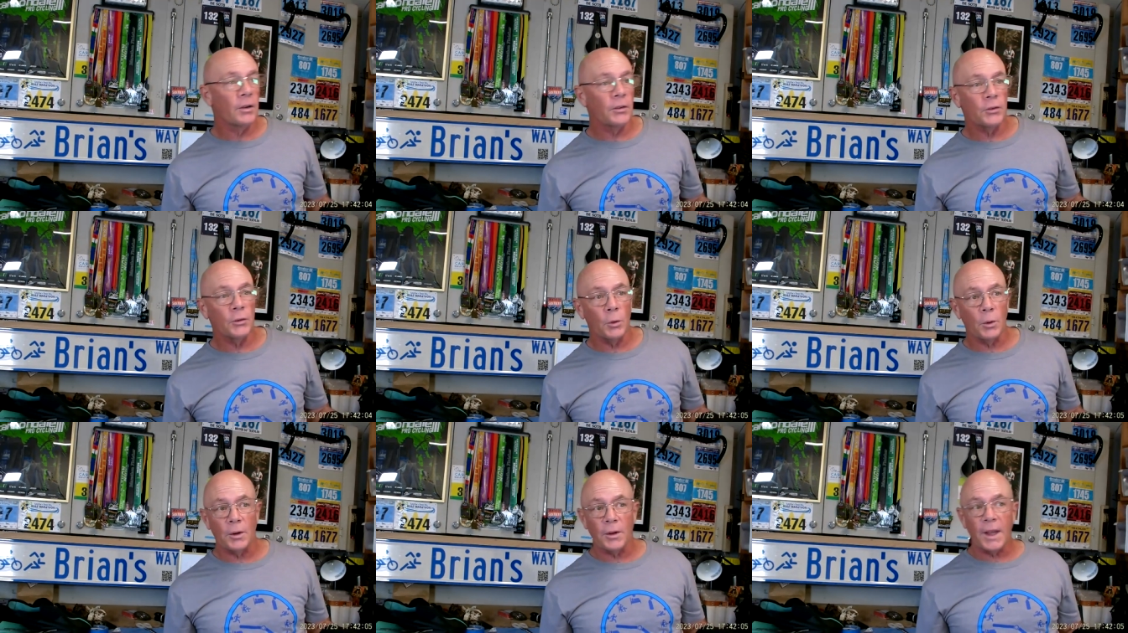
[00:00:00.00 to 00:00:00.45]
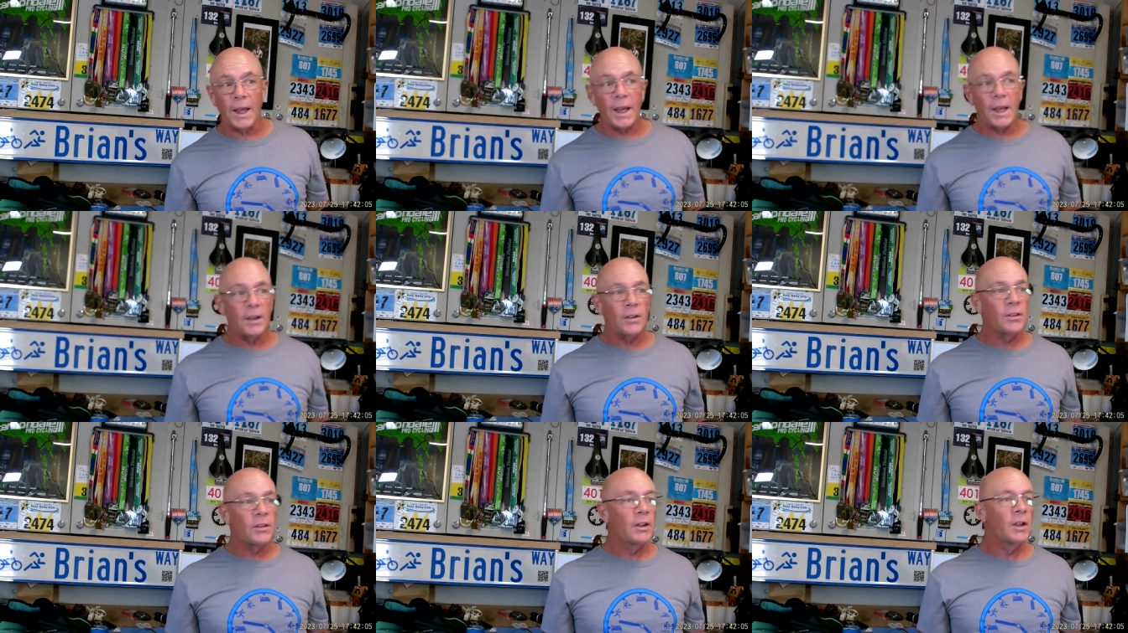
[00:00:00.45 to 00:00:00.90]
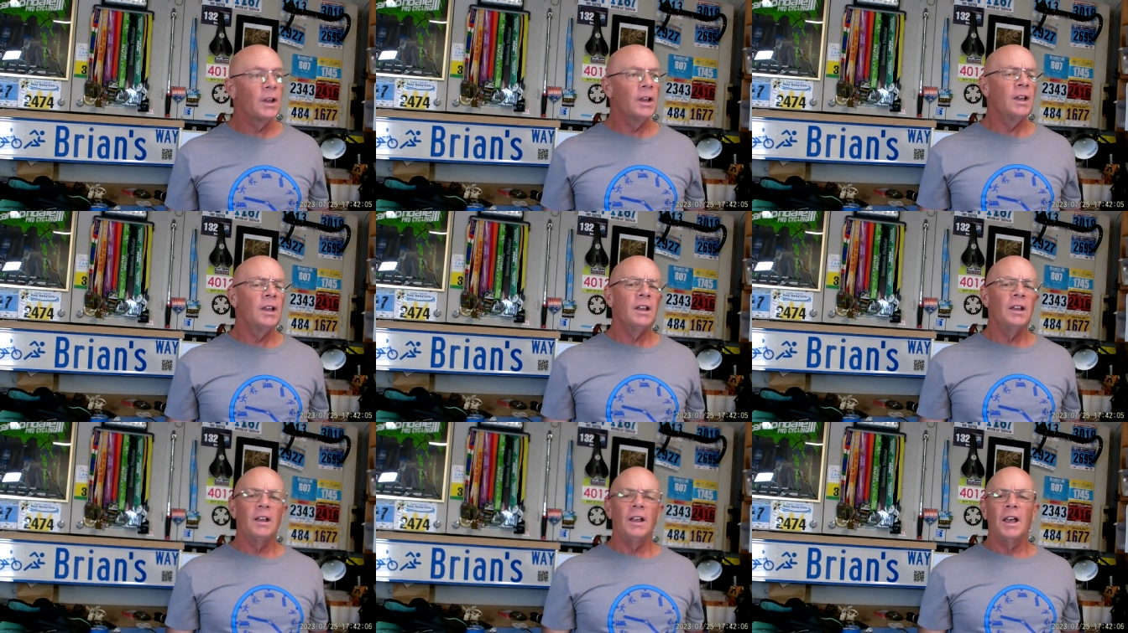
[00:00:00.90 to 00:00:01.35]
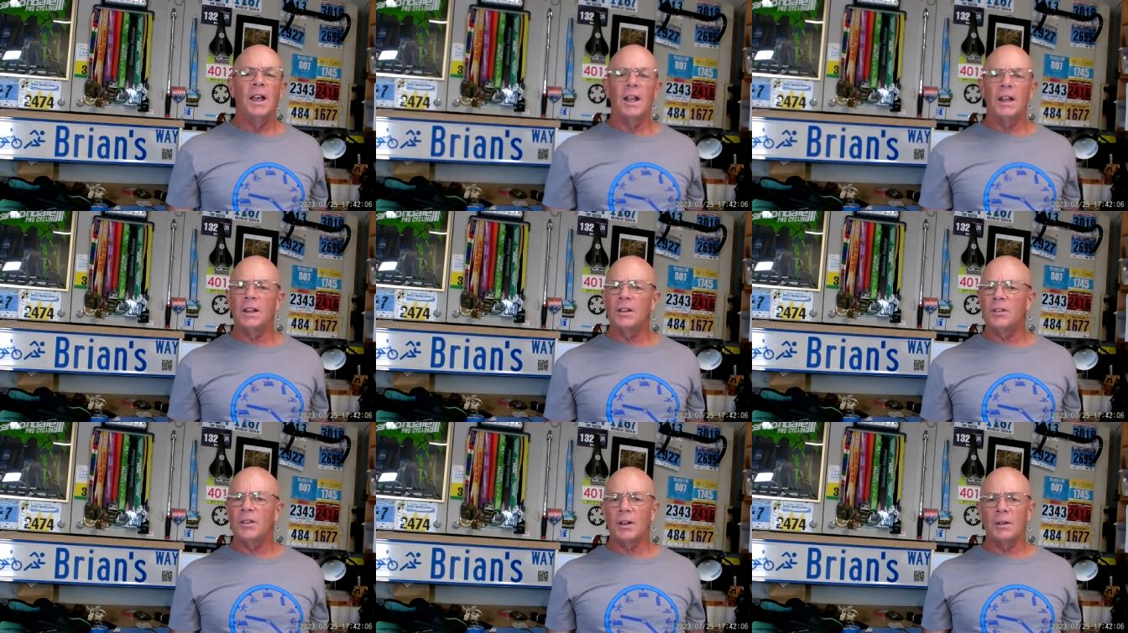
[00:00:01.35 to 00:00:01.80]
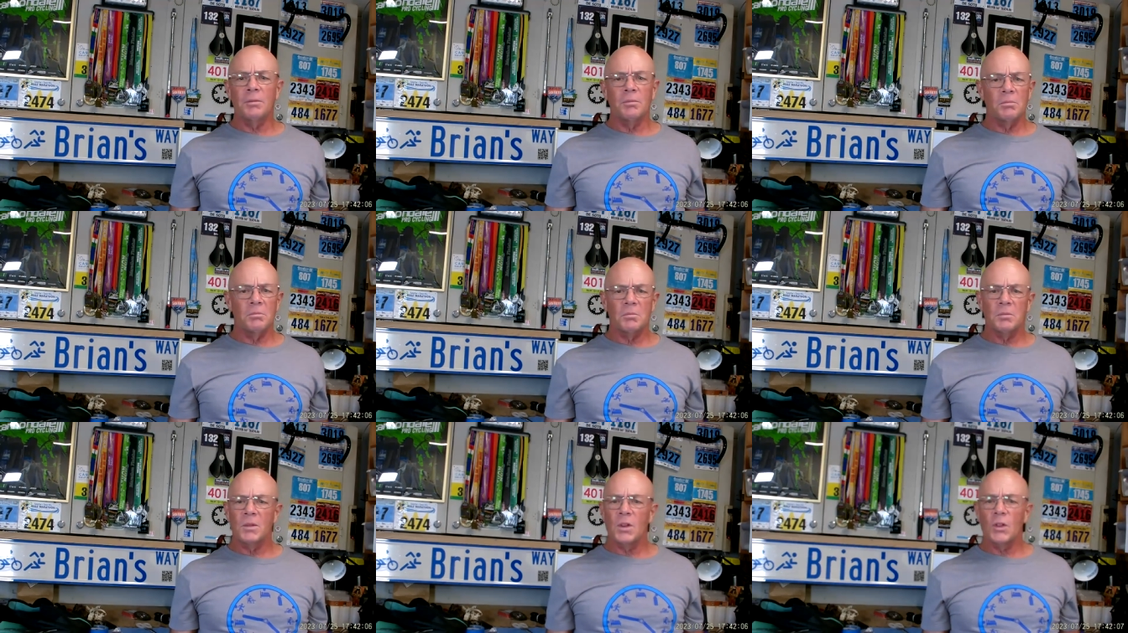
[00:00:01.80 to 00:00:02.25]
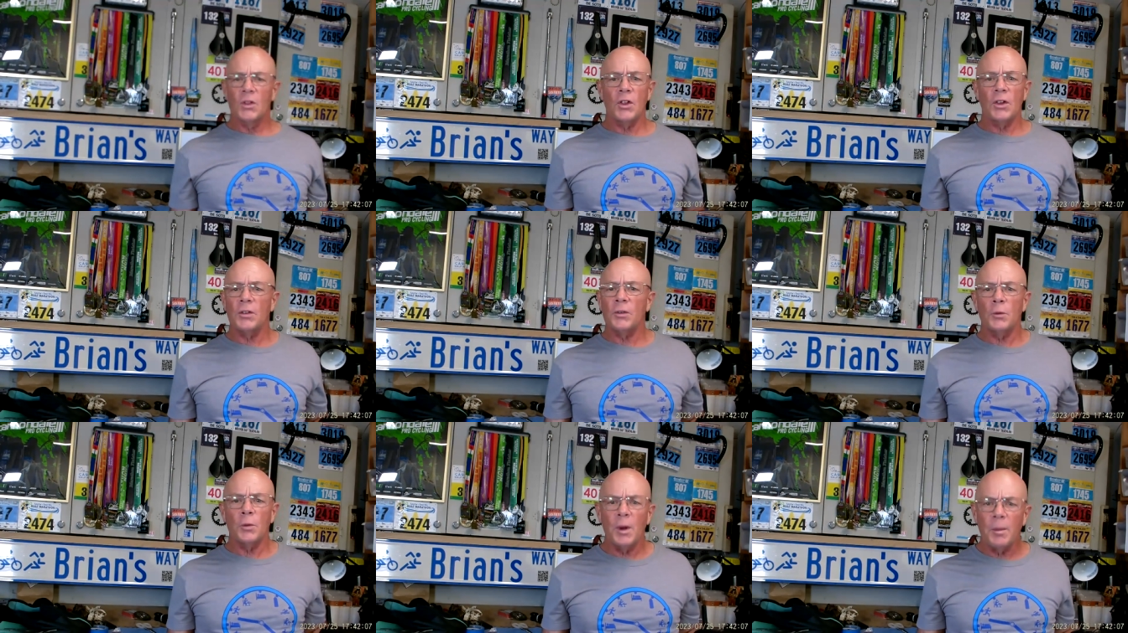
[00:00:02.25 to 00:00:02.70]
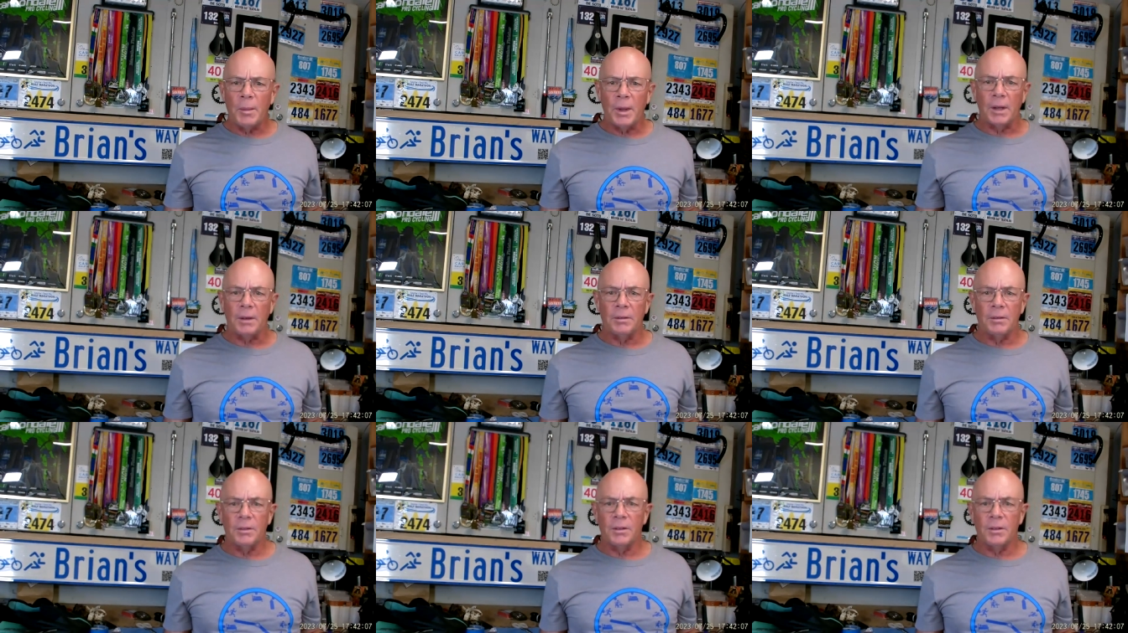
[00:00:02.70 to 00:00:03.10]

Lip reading: short legs. And he said, just trim it.